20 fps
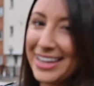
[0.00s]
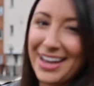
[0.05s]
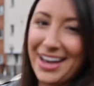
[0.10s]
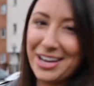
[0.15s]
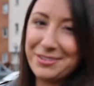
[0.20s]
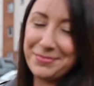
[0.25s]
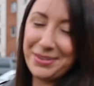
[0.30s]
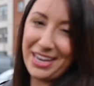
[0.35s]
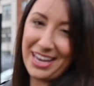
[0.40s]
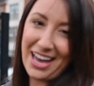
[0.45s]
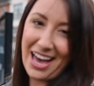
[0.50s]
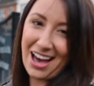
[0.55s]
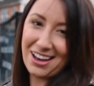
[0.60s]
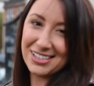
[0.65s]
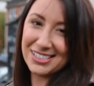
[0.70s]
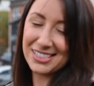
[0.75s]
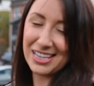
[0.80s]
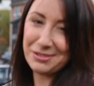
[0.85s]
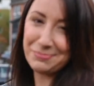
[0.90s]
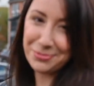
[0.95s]
I'm here
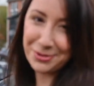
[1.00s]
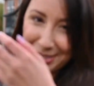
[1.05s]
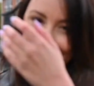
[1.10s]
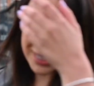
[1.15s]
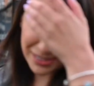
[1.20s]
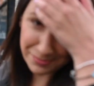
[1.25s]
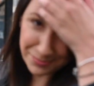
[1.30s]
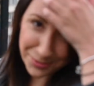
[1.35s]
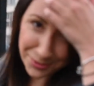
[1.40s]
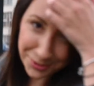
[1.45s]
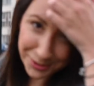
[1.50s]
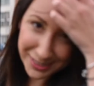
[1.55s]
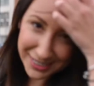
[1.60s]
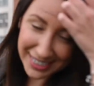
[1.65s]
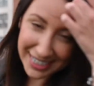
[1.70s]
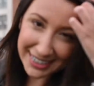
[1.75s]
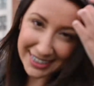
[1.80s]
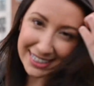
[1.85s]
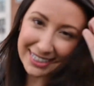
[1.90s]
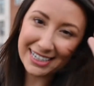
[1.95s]
outside Bricks and
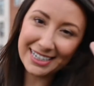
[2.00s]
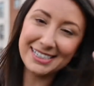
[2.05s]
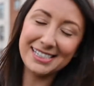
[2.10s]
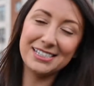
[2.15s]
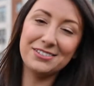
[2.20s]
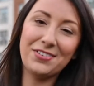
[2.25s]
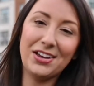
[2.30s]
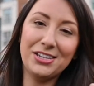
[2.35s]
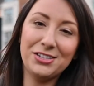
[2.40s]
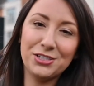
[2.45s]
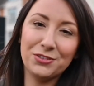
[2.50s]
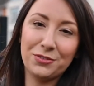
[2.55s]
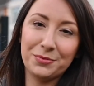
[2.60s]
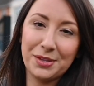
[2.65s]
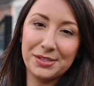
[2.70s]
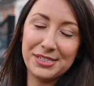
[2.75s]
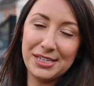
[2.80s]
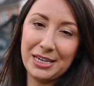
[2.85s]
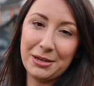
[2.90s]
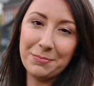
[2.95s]
Mortar, the latest venture from
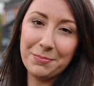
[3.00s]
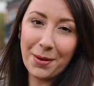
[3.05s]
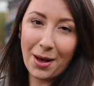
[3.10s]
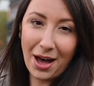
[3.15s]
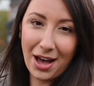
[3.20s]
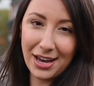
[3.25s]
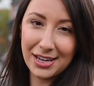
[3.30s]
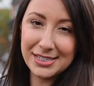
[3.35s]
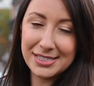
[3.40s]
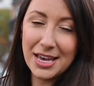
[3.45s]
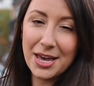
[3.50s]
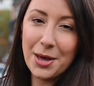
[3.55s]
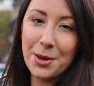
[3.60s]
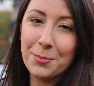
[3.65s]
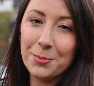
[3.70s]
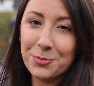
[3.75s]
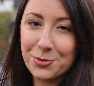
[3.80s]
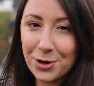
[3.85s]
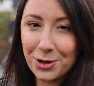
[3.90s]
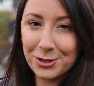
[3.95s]
the team behind
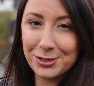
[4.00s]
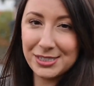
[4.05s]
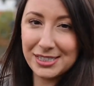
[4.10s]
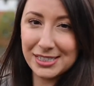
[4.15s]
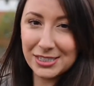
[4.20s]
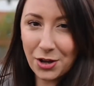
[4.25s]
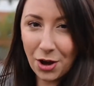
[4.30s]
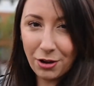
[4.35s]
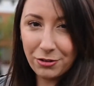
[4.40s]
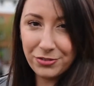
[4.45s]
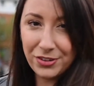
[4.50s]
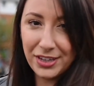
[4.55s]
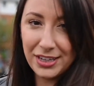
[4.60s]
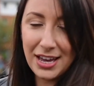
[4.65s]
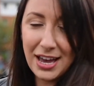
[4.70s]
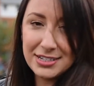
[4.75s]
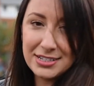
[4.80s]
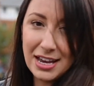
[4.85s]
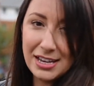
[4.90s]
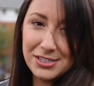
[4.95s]
Brodie's Coffee.
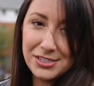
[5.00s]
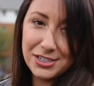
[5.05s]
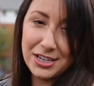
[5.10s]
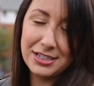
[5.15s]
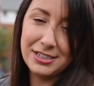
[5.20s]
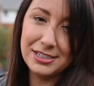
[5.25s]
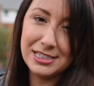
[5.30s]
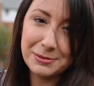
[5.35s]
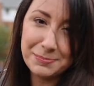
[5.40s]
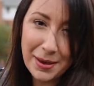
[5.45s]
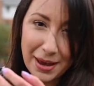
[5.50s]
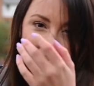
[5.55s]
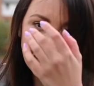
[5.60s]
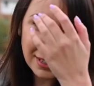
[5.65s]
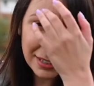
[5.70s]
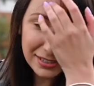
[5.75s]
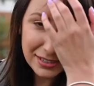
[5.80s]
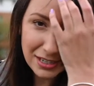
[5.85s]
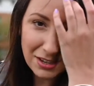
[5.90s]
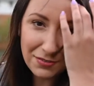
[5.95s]
And as you can expect,
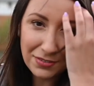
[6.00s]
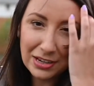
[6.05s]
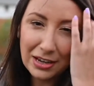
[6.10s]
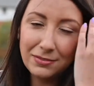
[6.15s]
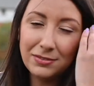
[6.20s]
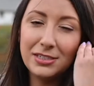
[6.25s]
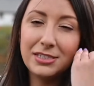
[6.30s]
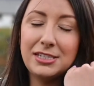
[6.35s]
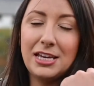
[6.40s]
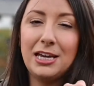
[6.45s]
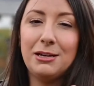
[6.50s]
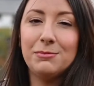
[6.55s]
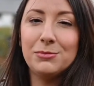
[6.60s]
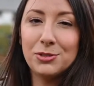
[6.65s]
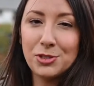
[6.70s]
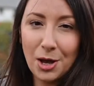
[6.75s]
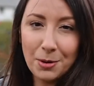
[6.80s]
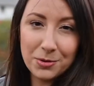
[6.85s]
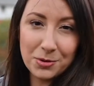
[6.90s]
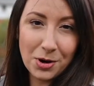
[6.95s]
they're serving at the same
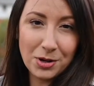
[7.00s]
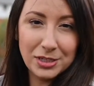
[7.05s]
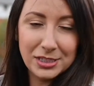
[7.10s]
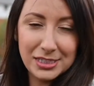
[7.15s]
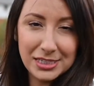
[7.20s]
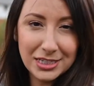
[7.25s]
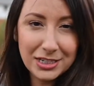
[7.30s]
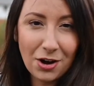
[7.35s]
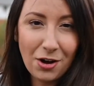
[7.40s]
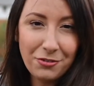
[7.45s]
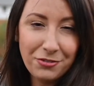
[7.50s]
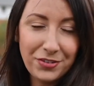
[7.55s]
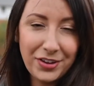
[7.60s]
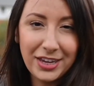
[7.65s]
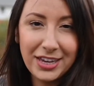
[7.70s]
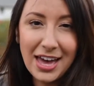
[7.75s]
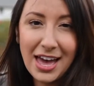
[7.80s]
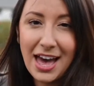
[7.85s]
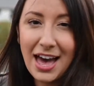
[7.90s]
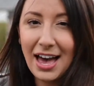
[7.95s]
top quality
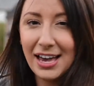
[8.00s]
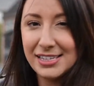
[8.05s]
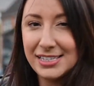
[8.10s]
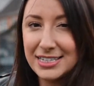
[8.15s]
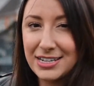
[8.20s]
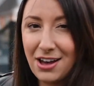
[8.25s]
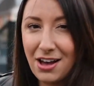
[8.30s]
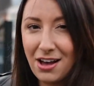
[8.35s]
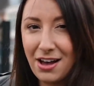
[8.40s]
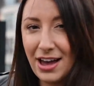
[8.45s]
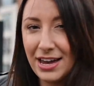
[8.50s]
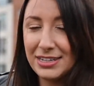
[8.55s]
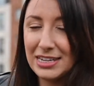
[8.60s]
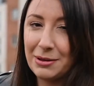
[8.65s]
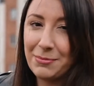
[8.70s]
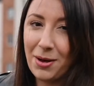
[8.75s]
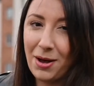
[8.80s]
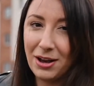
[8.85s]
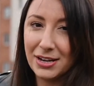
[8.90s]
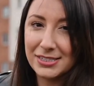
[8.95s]
coffee as they are in their
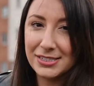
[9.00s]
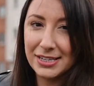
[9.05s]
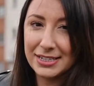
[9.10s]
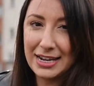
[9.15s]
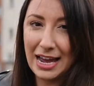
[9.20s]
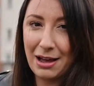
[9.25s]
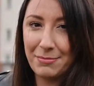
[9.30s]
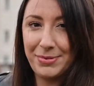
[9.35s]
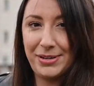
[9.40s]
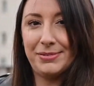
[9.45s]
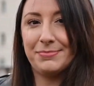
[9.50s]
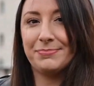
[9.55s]
Parkside cabin.